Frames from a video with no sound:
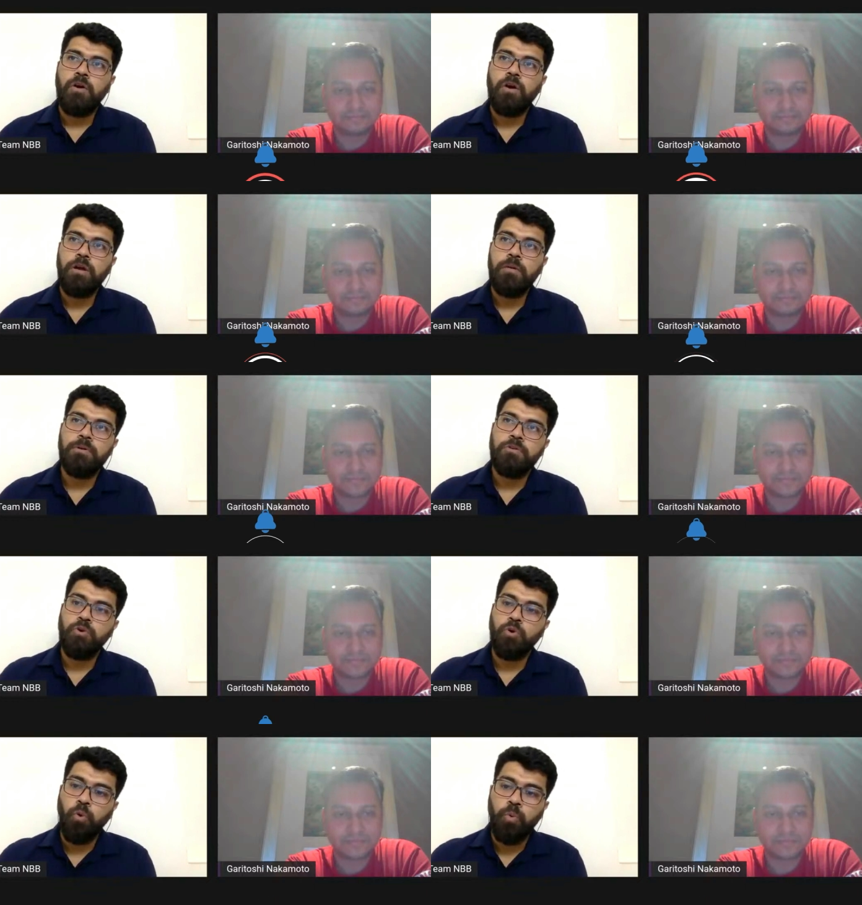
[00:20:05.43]
Speaker 1: talking about
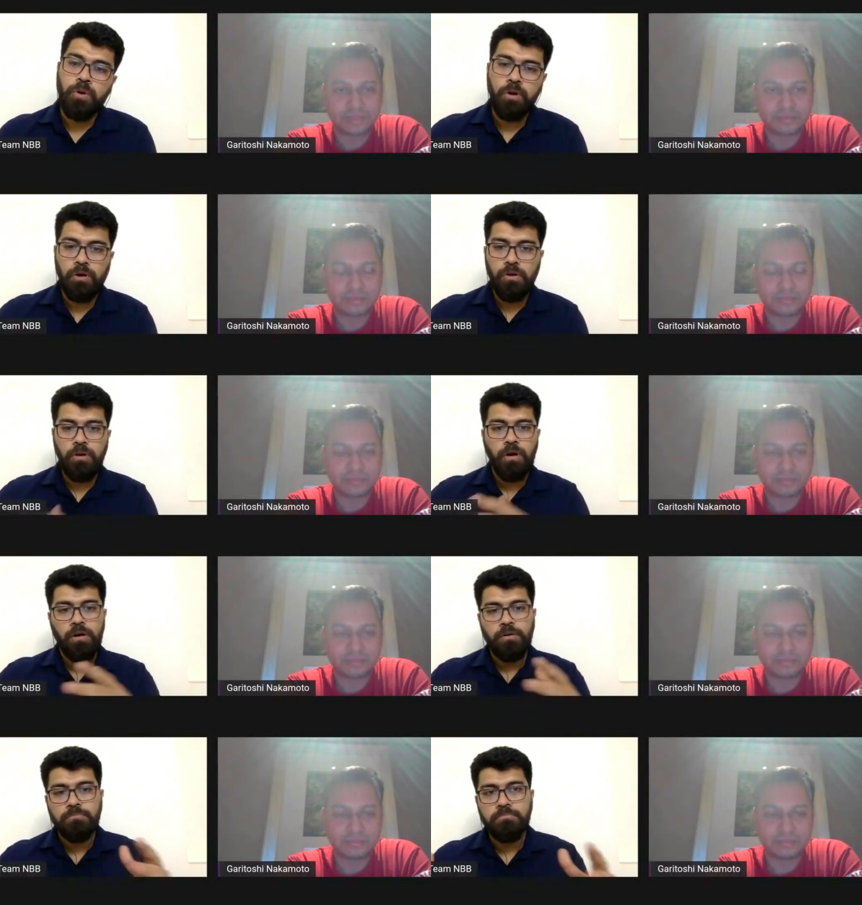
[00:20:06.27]
the overall
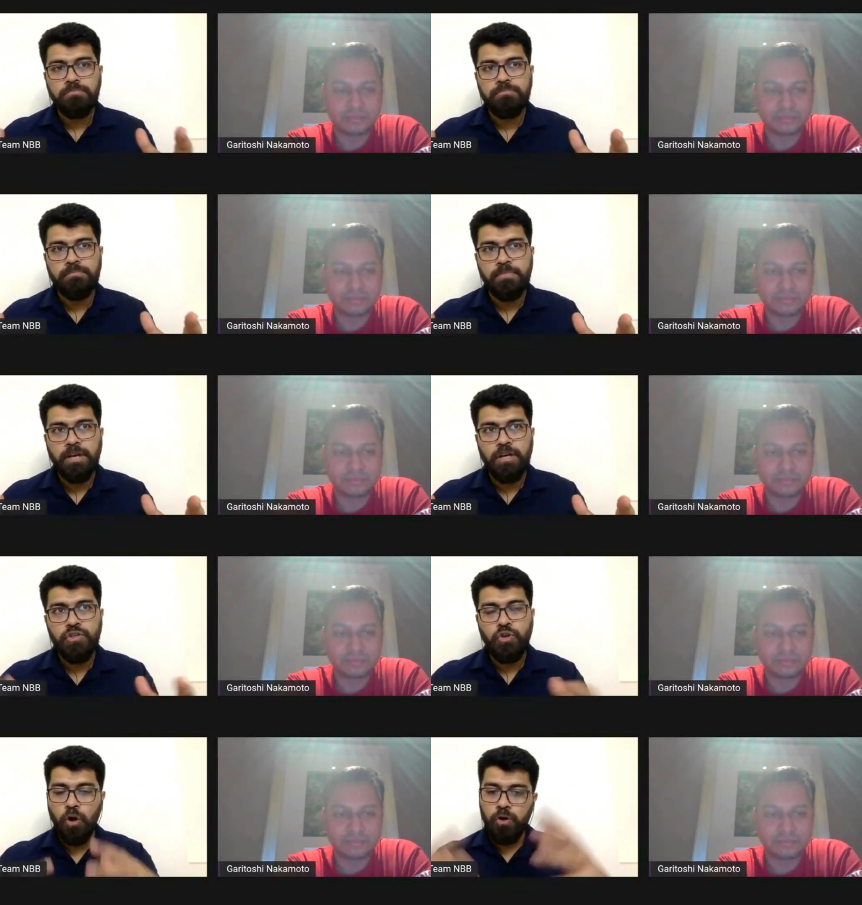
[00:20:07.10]
uh,
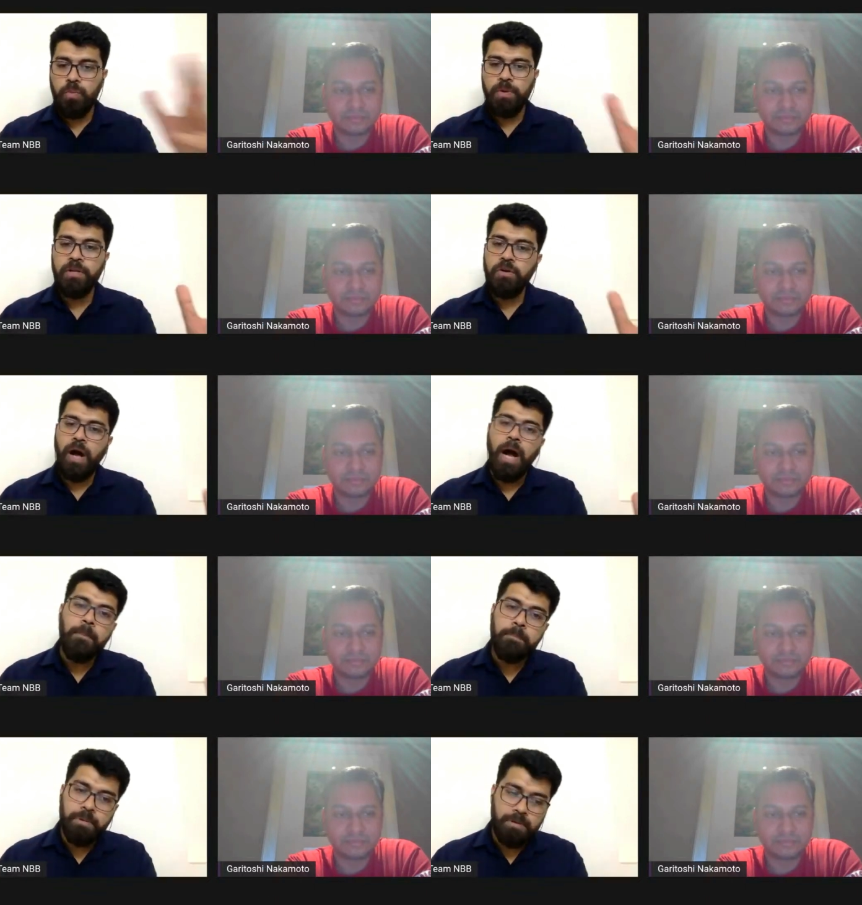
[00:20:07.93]
short video
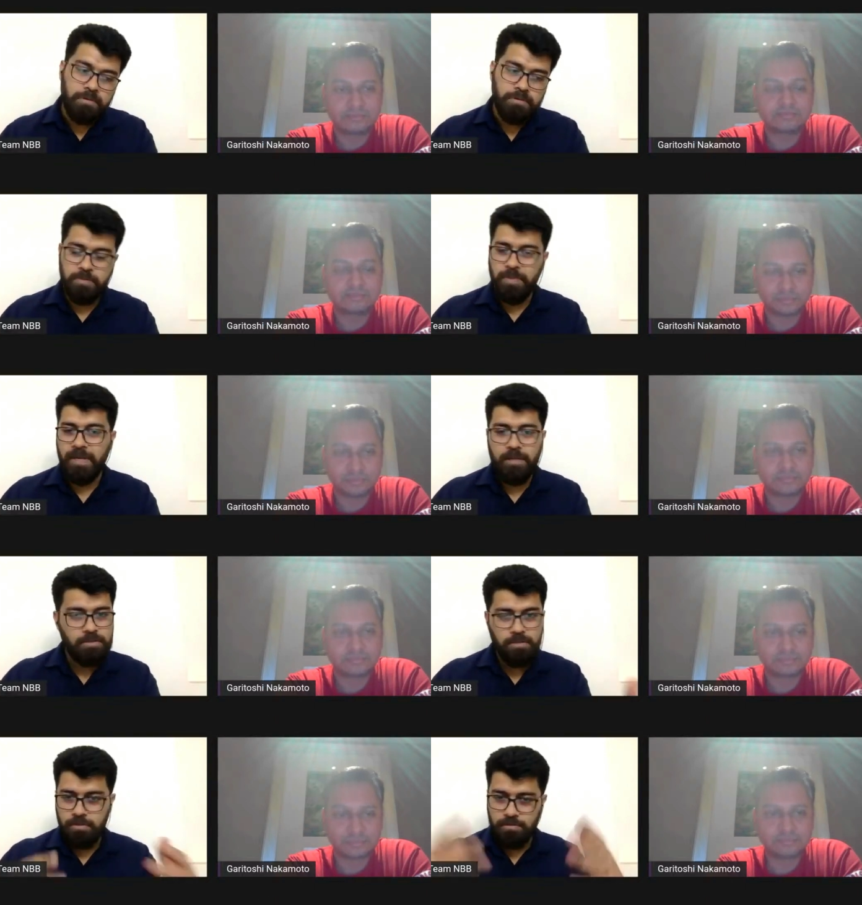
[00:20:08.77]
app
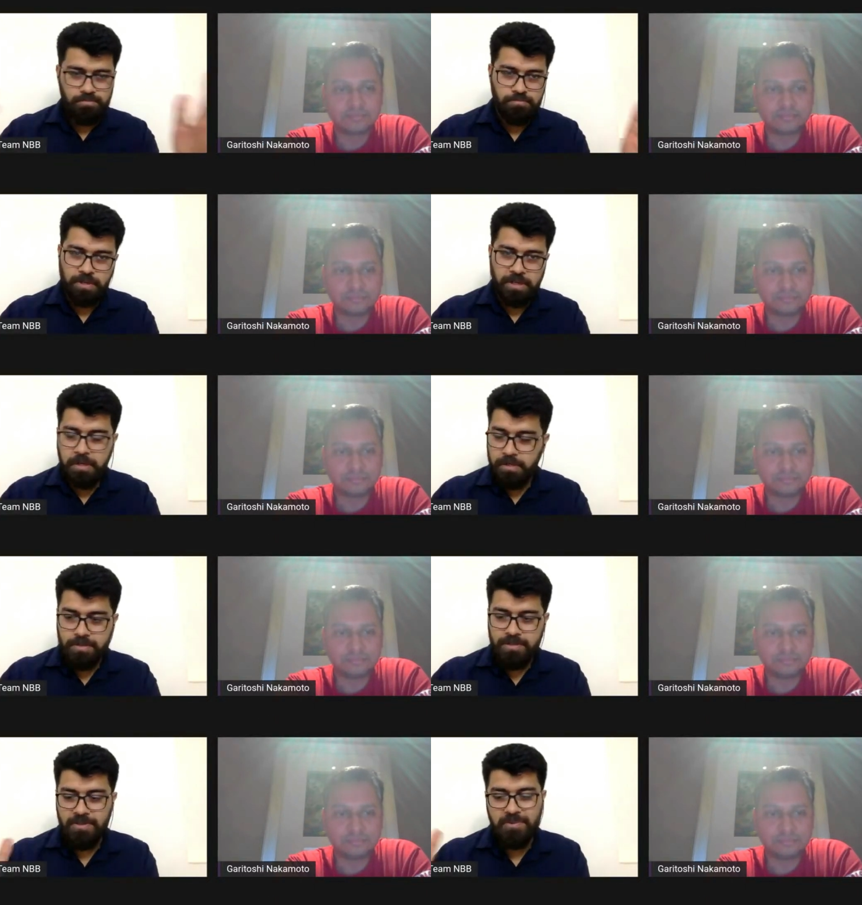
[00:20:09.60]
space or
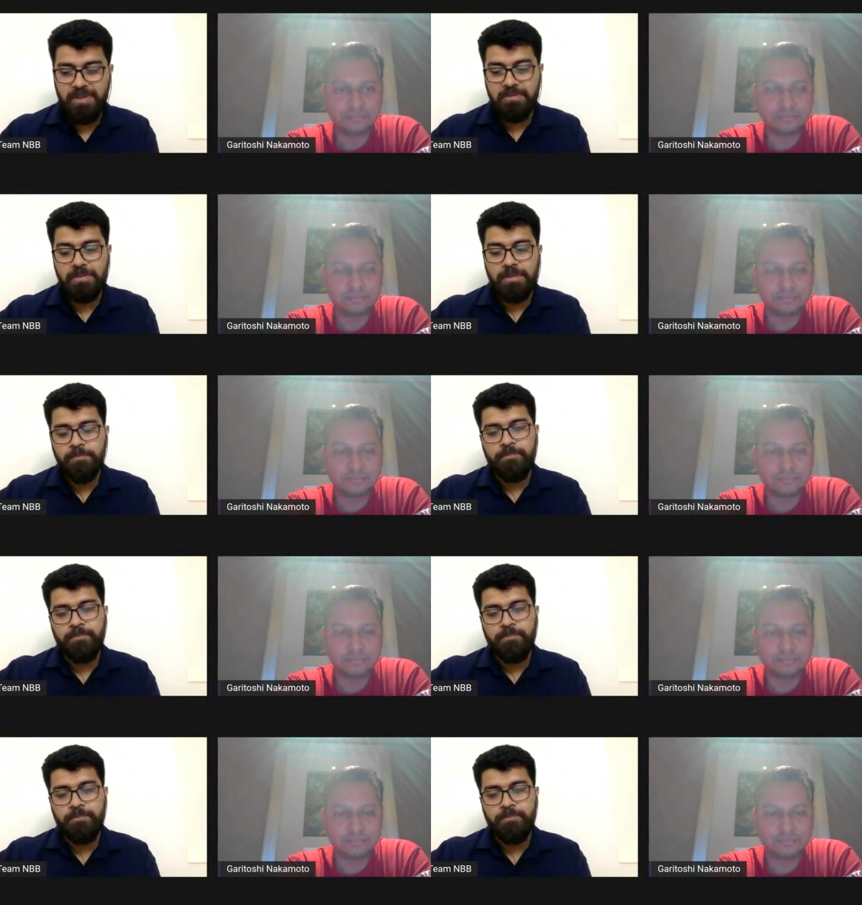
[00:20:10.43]
industry or whatever